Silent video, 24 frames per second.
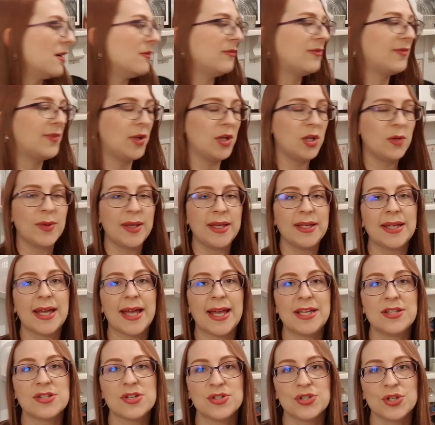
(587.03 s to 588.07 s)
I'm following
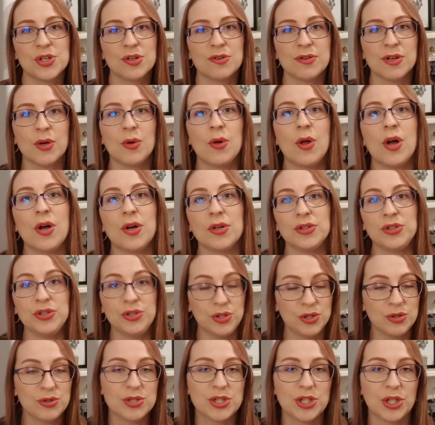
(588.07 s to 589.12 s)
a tutorial on
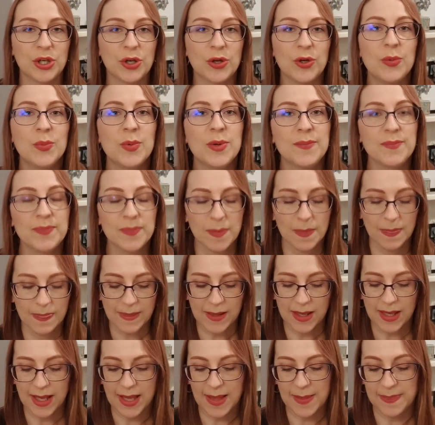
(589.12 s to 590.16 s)
YouTube,
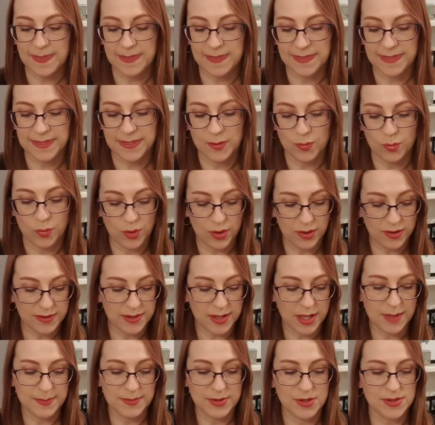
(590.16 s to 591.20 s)
and the wool
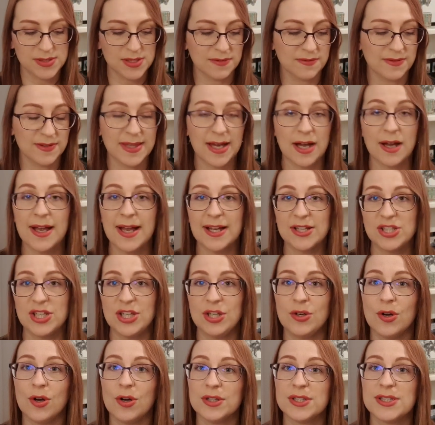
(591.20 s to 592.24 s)
that I'm using for that I
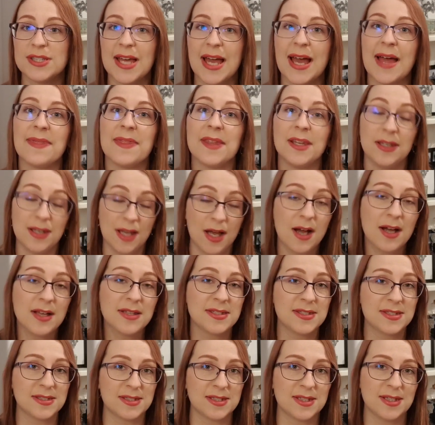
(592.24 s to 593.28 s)
actually got at the
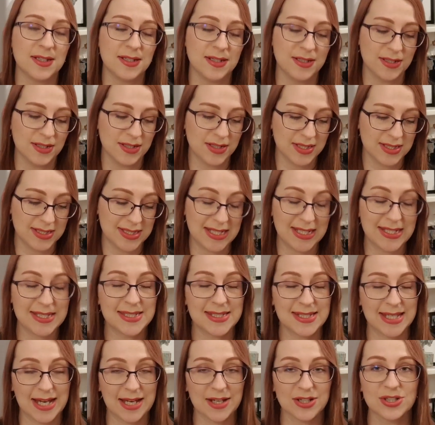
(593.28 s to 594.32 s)
last
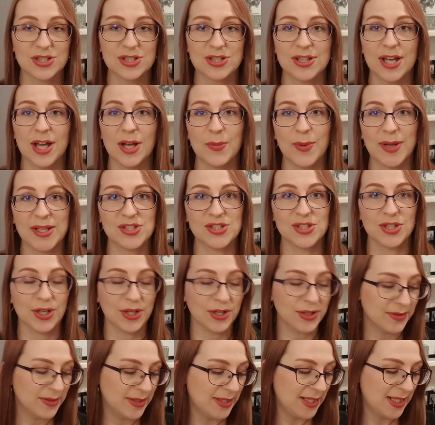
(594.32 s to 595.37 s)
de-stash that I went
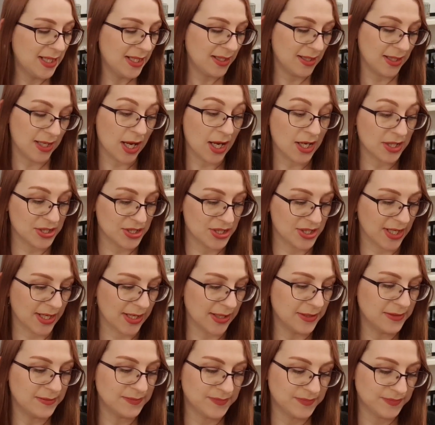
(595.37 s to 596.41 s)
to last
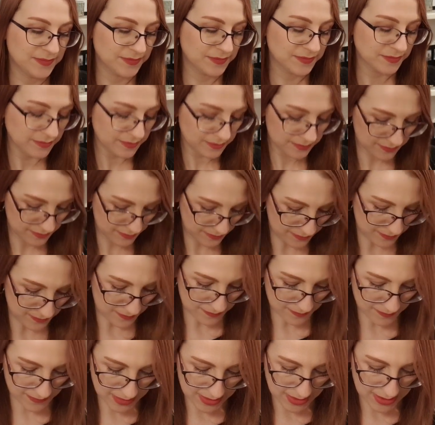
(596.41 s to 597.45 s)
year,
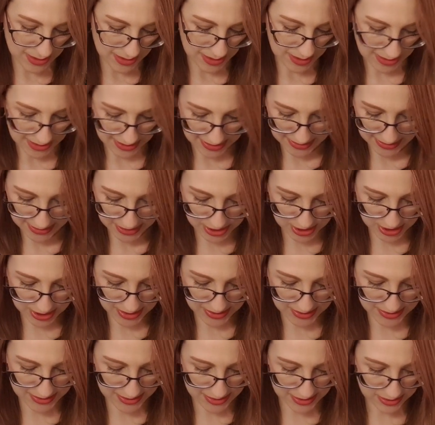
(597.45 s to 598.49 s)
and it
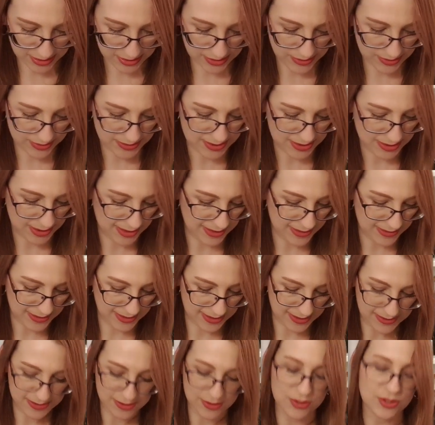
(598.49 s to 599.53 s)
just looks like
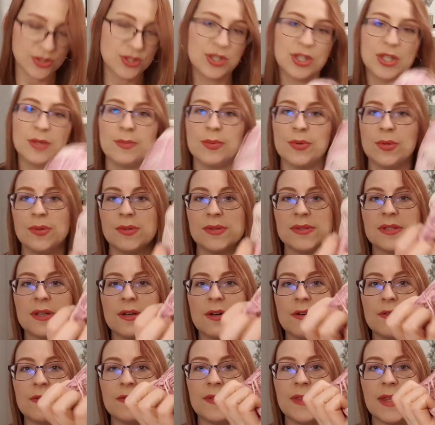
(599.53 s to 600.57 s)
this. I've got 2 balls
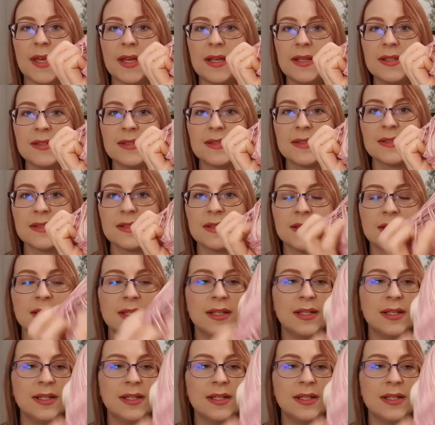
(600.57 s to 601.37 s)
of this,